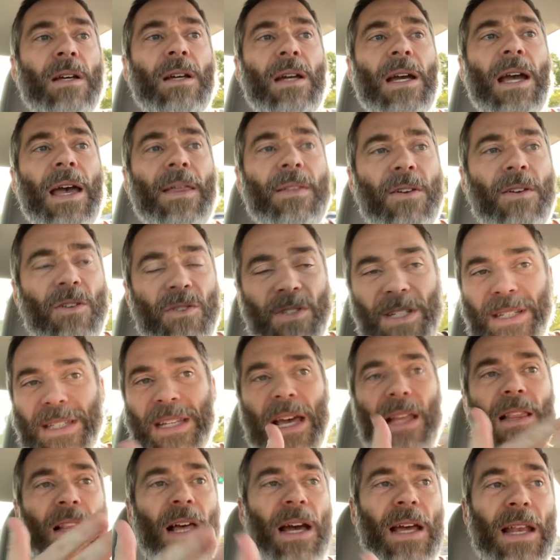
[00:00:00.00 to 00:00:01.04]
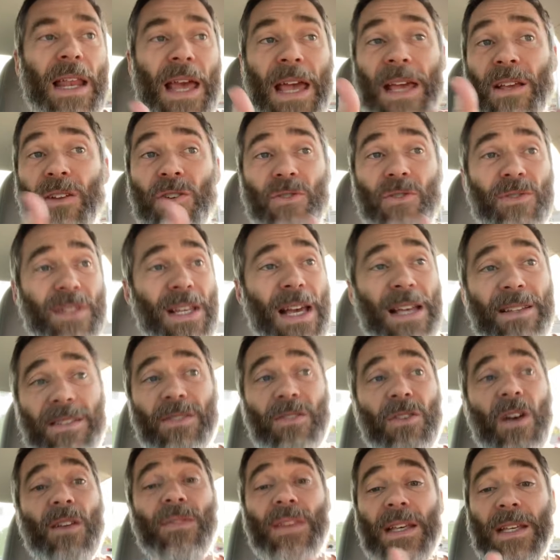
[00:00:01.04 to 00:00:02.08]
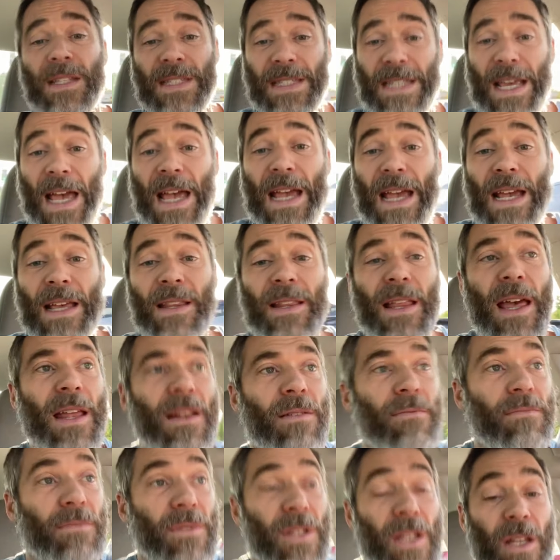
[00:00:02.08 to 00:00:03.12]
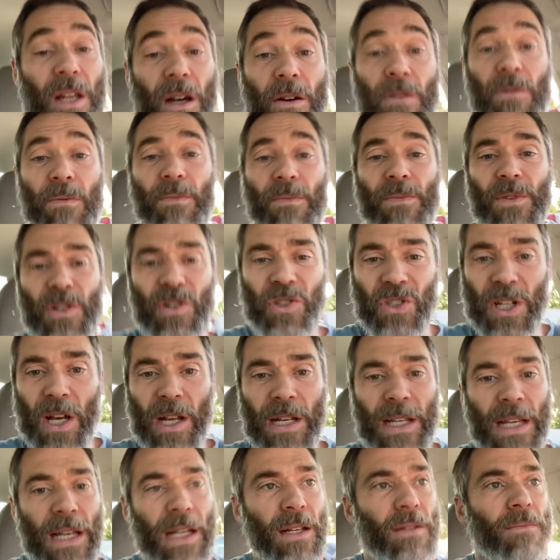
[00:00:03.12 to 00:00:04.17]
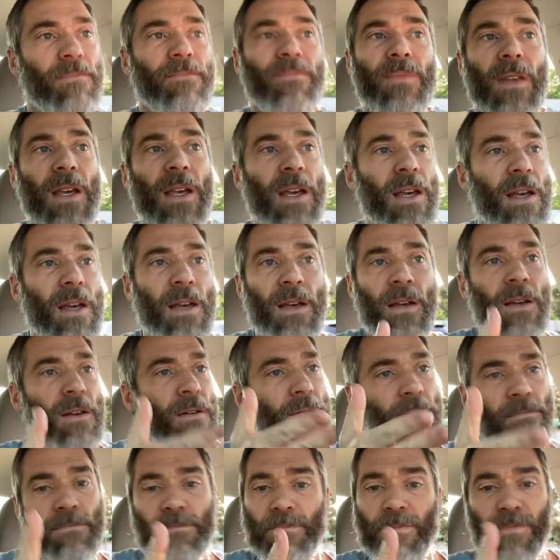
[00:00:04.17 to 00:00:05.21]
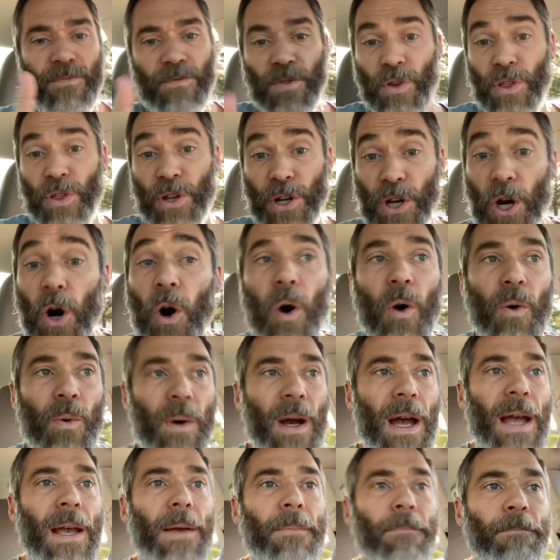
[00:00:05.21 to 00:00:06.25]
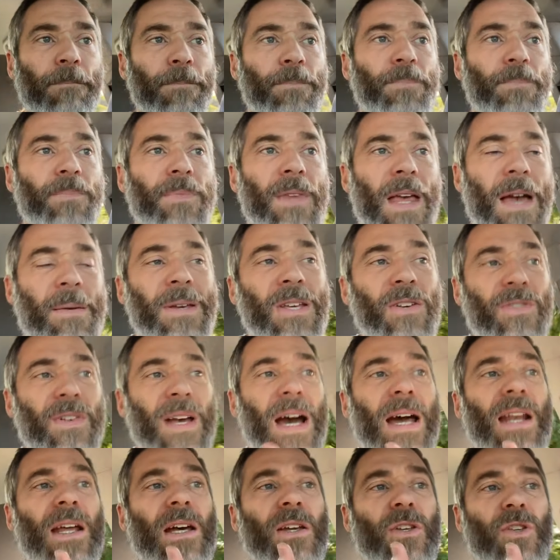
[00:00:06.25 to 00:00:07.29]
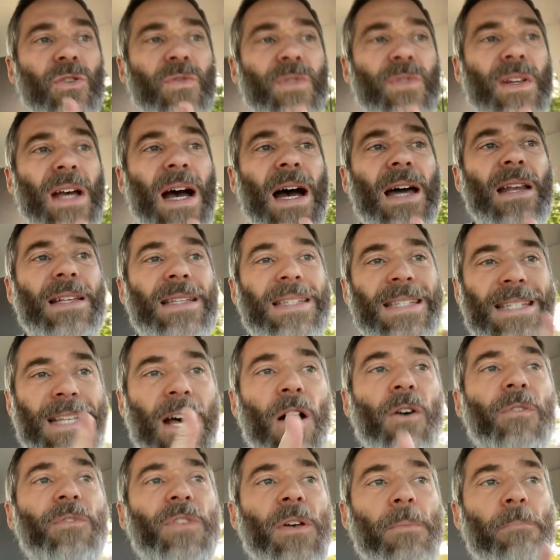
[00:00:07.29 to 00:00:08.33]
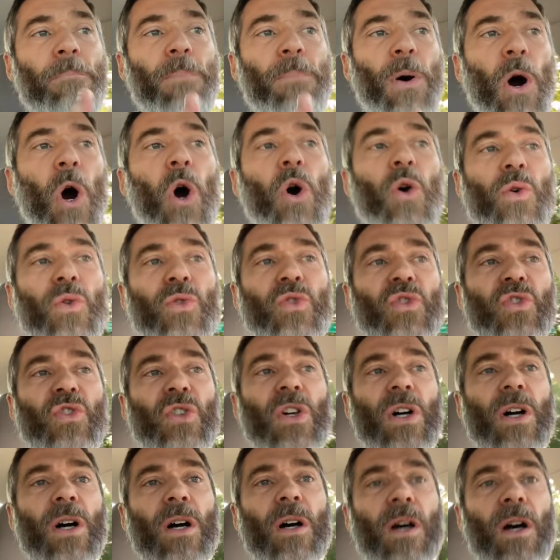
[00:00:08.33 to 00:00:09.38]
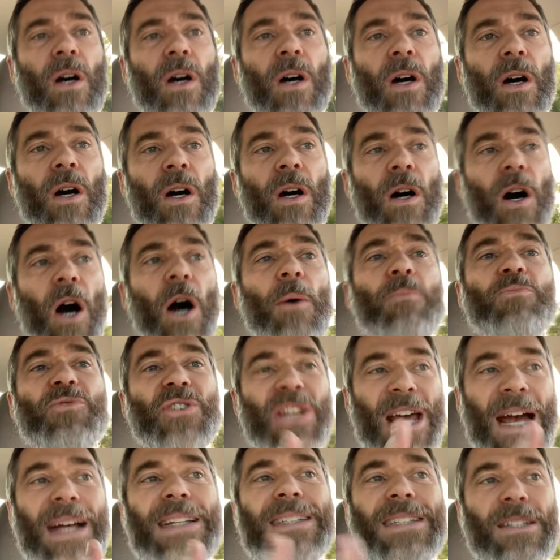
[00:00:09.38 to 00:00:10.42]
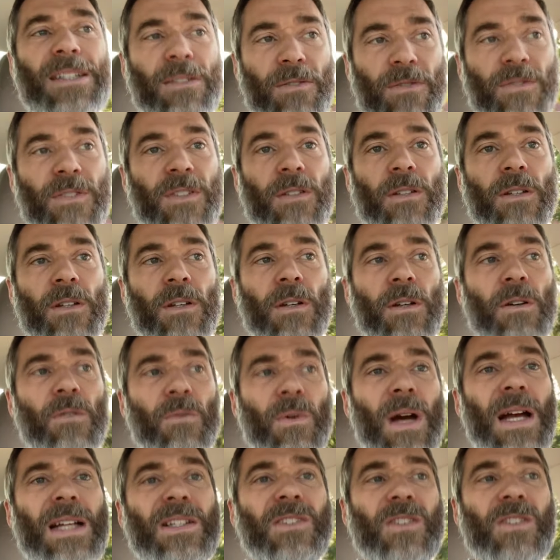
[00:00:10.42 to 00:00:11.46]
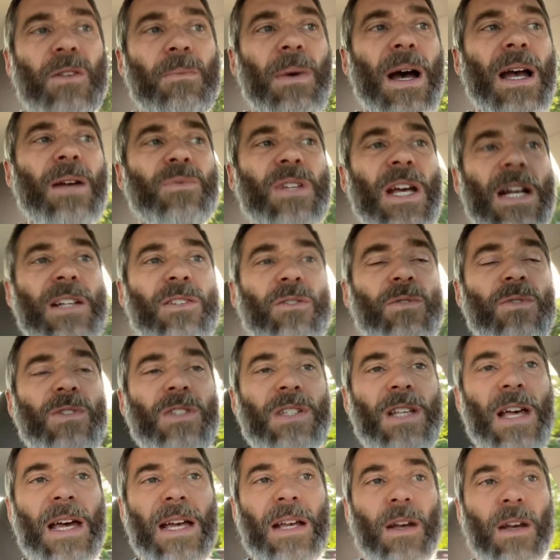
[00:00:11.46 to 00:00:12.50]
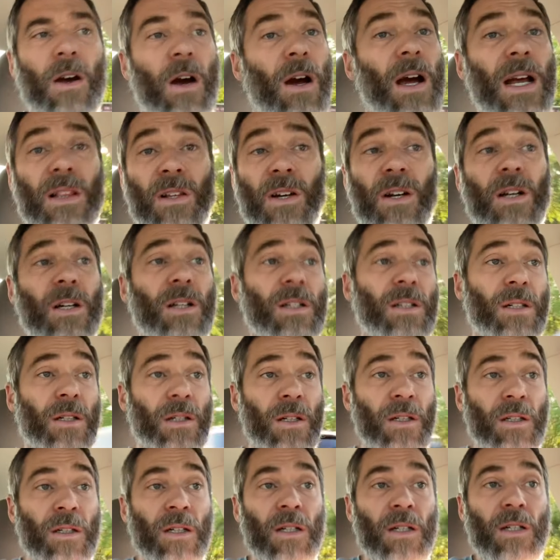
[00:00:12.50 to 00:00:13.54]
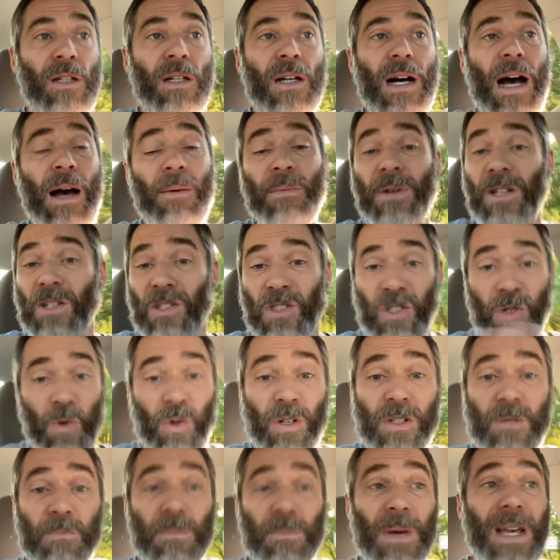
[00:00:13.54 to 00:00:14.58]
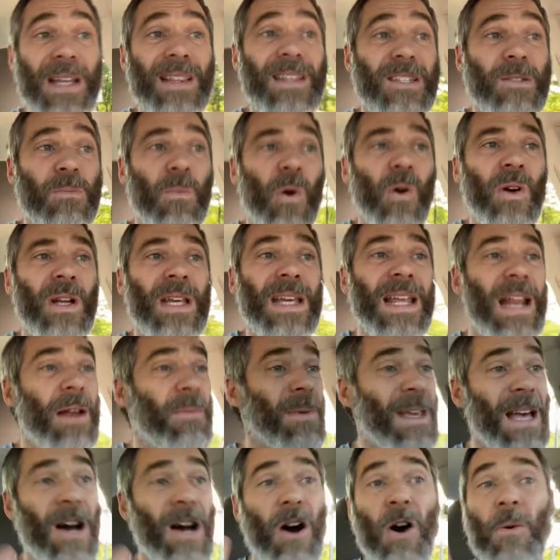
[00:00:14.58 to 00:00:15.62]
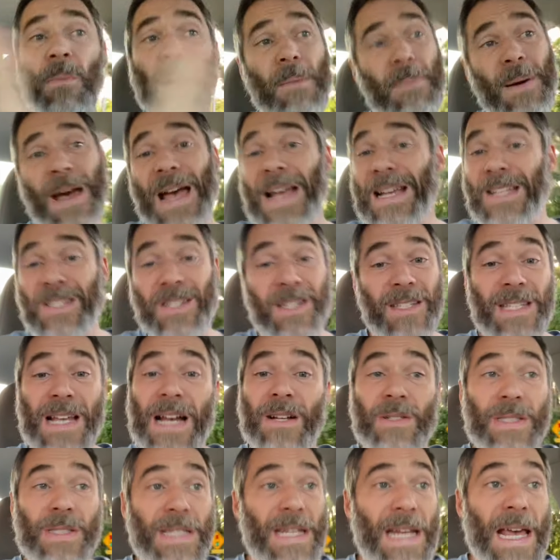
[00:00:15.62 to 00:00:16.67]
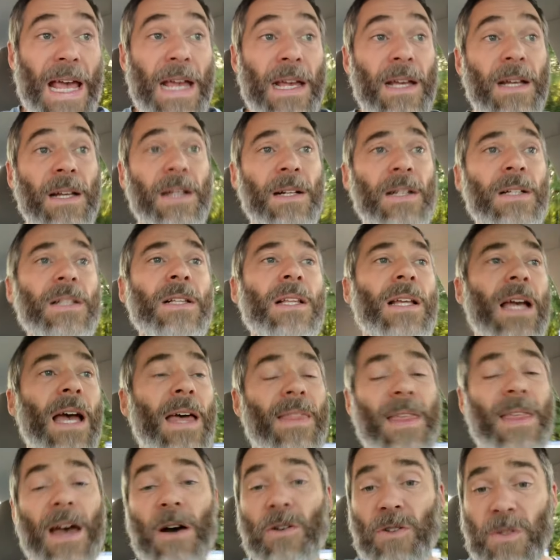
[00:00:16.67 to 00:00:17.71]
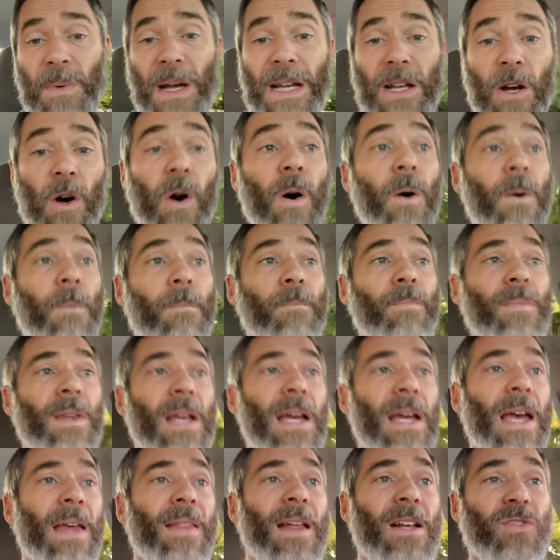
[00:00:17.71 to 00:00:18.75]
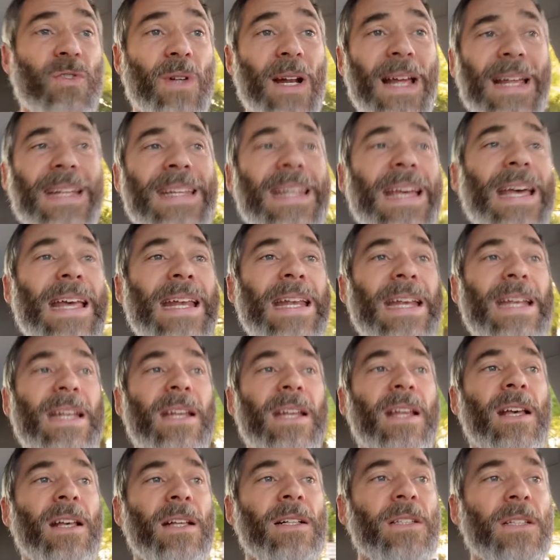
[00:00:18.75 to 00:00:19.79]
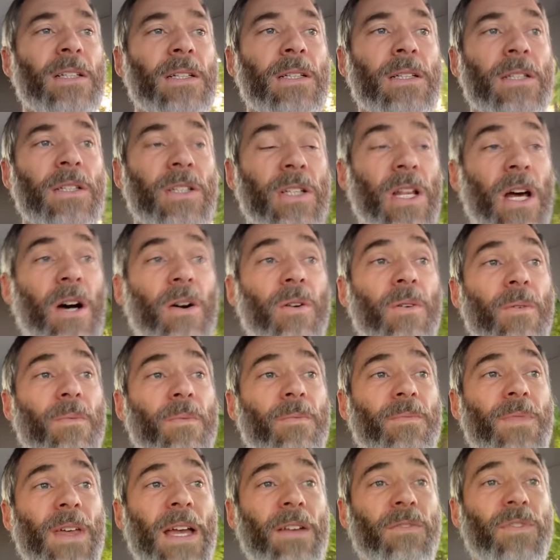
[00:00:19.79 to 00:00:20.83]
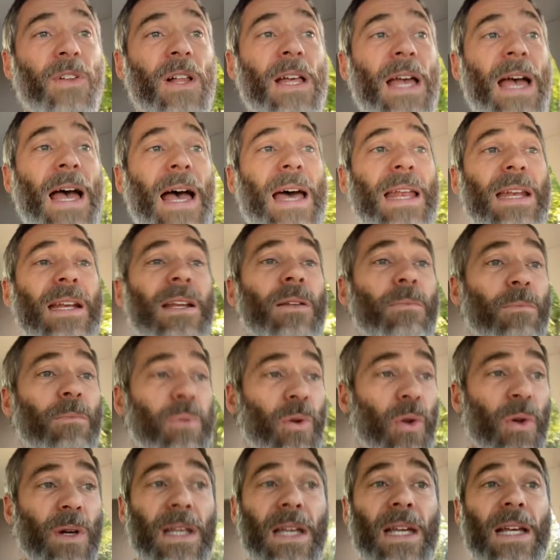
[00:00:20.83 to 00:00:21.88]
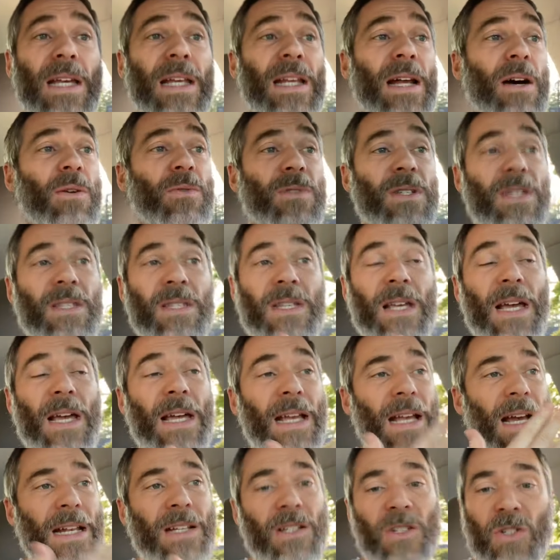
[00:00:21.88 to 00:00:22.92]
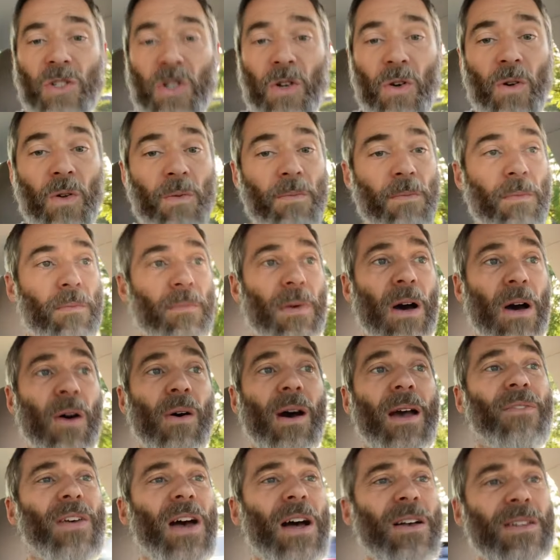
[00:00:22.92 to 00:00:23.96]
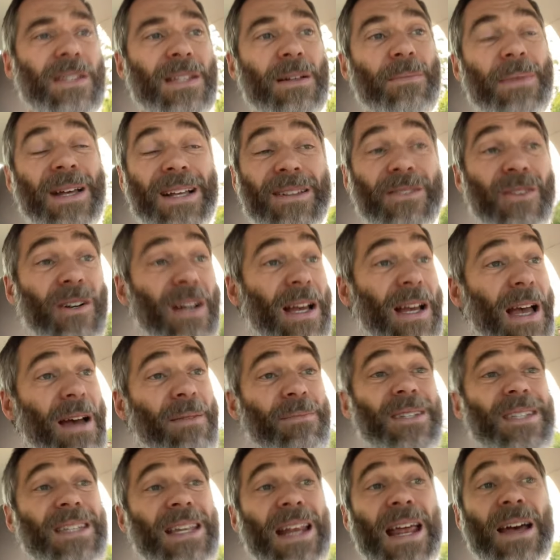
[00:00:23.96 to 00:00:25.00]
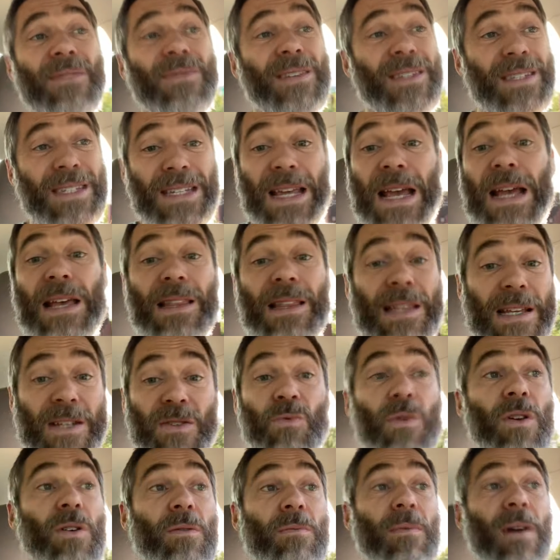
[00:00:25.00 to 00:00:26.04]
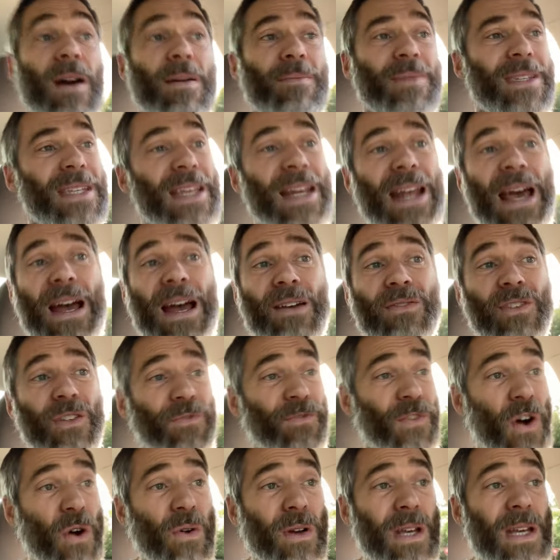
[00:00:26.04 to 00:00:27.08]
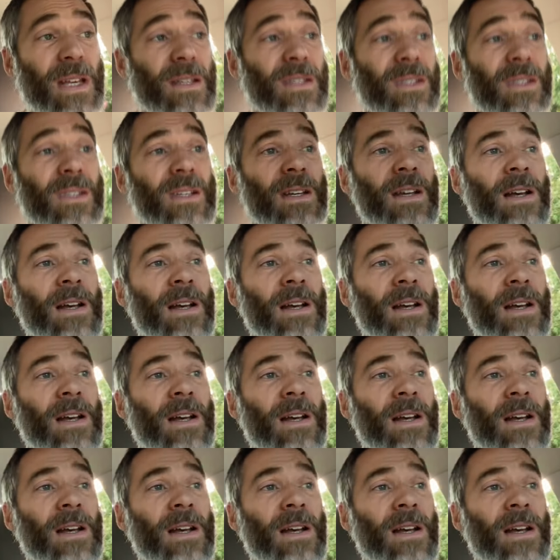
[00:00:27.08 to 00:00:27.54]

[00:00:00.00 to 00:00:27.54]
And there's a deadline. Hey, your test is on this day, and then you know they're studying for the goal, right? I mean, you've gotta you've gotta self-impose objectives, right? So my objective was like, all right, look, I'm gonna source big this morning, and I'm gonna get all my packages out today, and that was my goal, and that's what I did, and you know, thankfully I had an employee and I was just like, I just told my wife Allison, I'm like, look, I'm just gonna have to stay in this room. I'm just gonna have to focus.